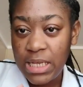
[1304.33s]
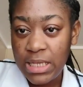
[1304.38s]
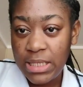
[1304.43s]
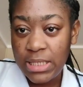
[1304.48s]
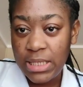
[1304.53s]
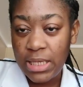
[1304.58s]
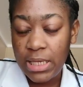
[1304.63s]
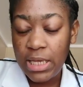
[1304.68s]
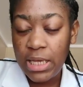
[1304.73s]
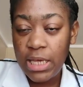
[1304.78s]
I
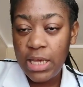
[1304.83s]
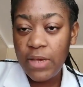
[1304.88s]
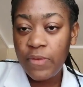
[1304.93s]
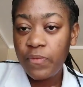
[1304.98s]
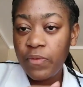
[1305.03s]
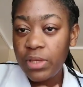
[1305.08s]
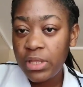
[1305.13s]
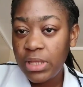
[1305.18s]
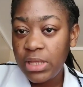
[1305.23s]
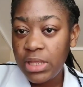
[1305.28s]
say
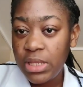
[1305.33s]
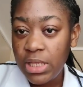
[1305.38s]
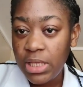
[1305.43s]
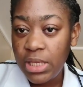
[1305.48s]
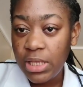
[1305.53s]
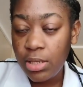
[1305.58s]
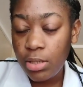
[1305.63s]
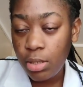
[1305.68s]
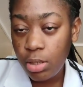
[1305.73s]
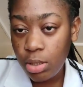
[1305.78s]

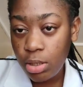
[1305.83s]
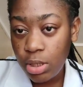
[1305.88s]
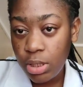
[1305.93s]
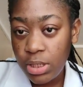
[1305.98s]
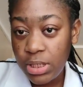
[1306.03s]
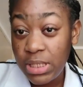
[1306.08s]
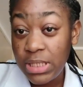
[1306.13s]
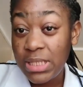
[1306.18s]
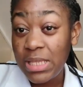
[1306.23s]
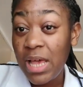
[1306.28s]
everything
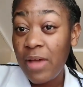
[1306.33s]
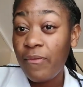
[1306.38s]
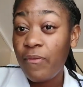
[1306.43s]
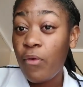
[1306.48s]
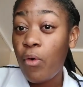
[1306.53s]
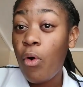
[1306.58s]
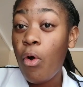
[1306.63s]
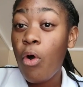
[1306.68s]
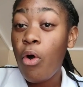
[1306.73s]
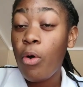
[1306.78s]
since I've
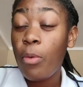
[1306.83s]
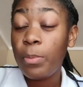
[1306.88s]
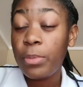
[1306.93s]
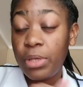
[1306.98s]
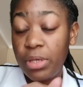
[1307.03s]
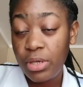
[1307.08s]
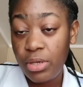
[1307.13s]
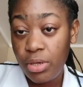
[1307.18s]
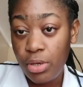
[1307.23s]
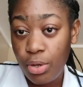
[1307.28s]

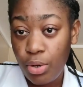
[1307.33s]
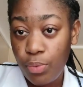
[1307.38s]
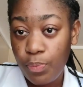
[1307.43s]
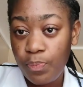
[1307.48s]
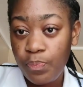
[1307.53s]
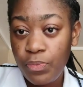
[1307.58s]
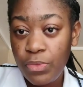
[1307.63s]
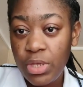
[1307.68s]
come here